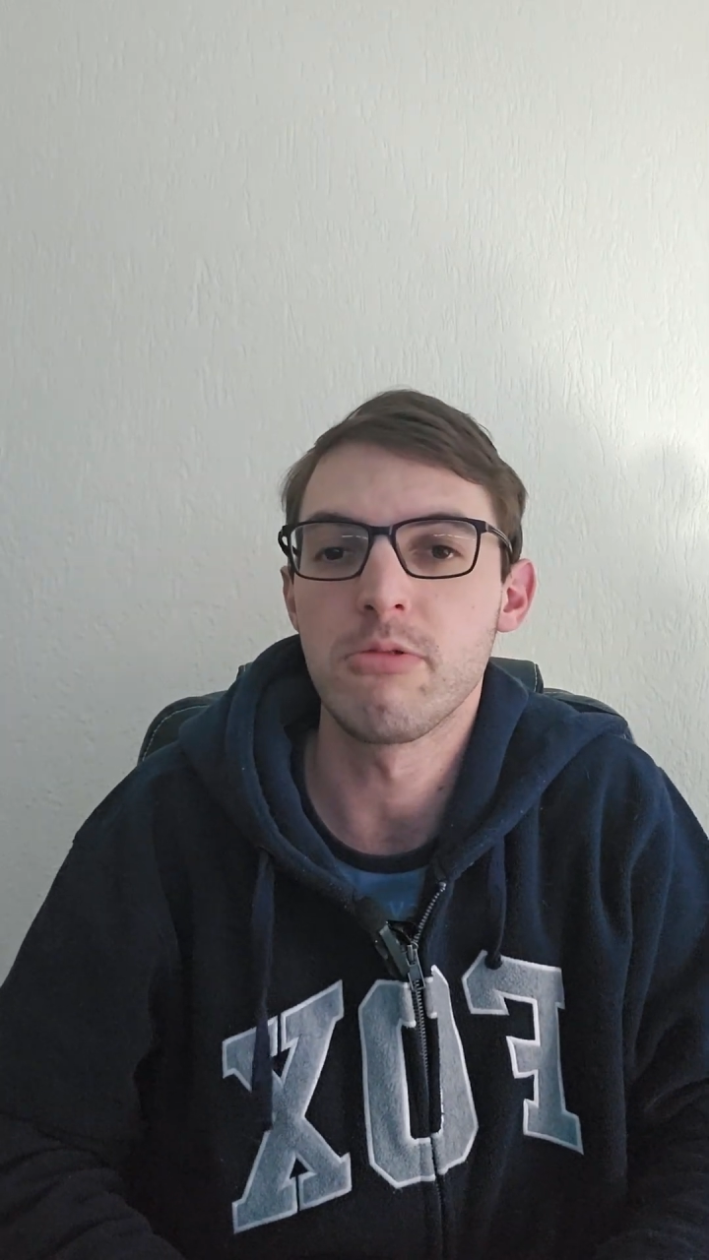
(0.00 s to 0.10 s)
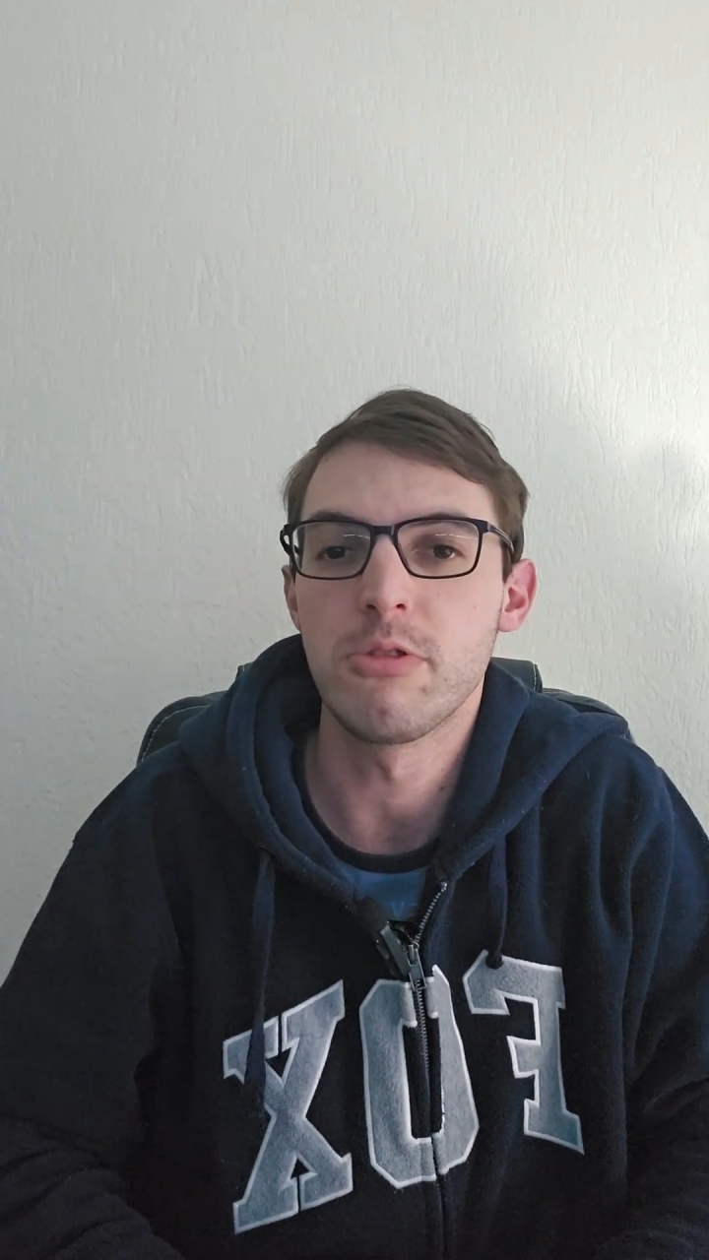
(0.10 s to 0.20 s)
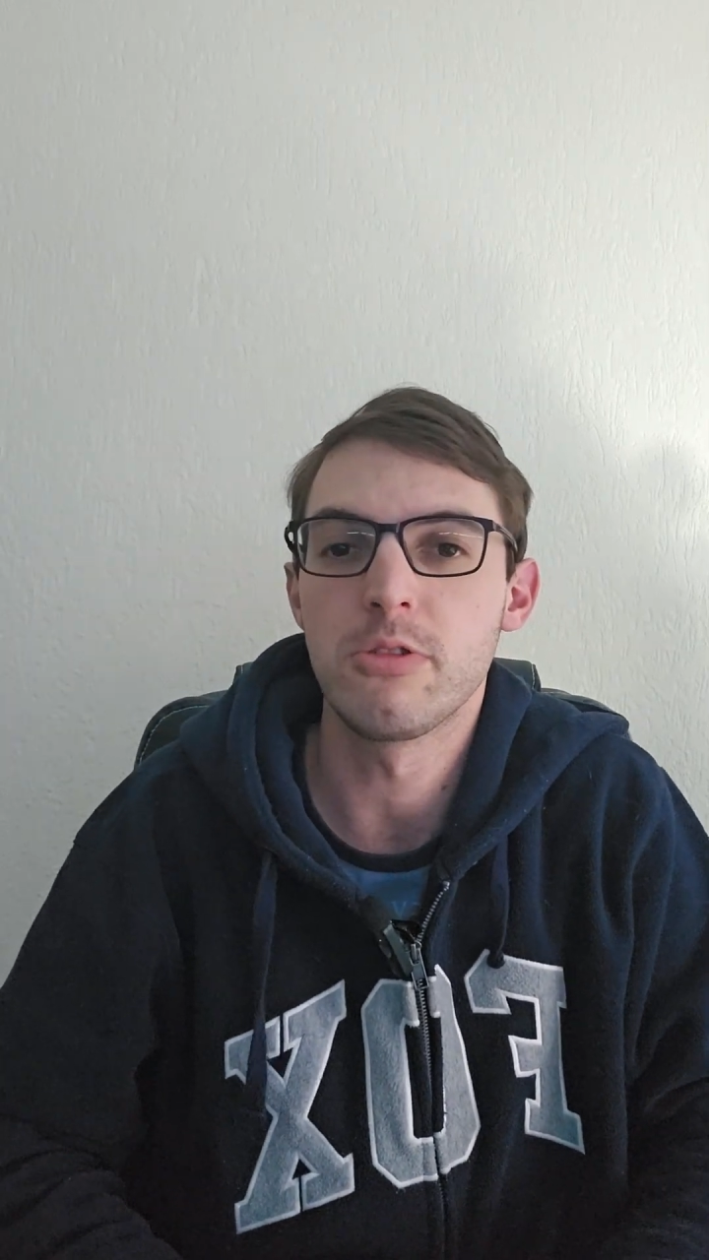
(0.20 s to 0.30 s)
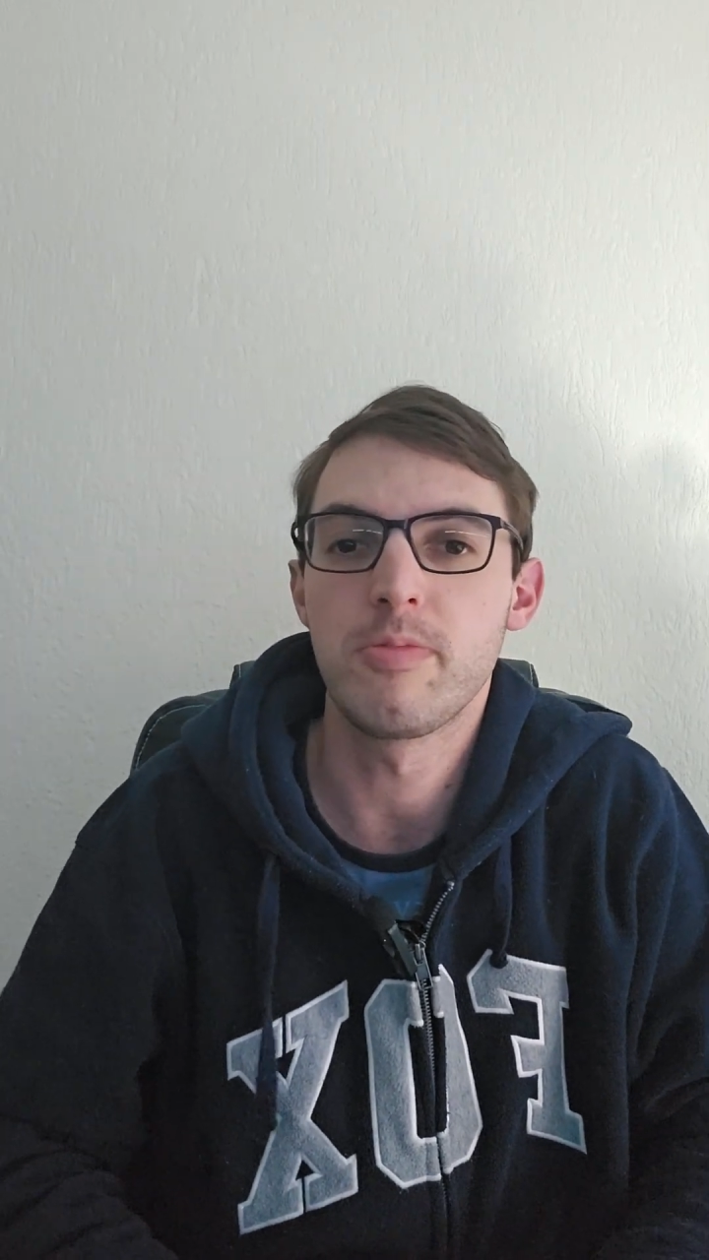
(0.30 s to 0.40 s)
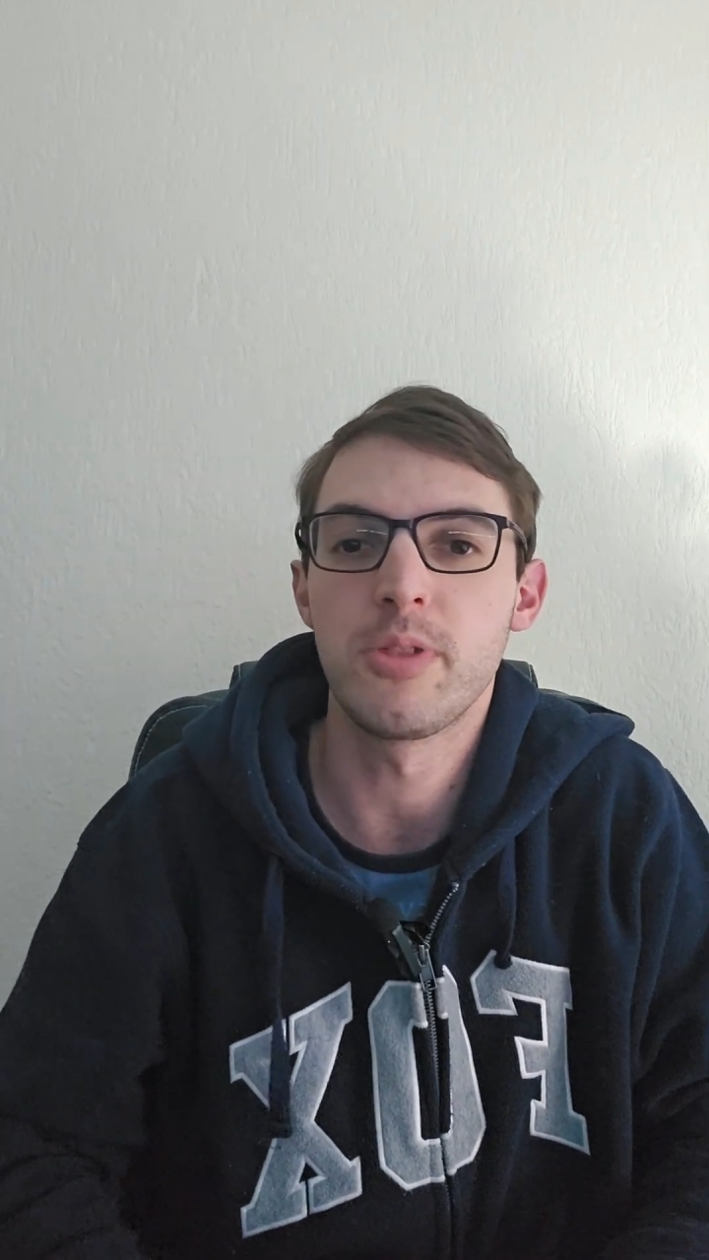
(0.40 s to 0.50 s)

dwarf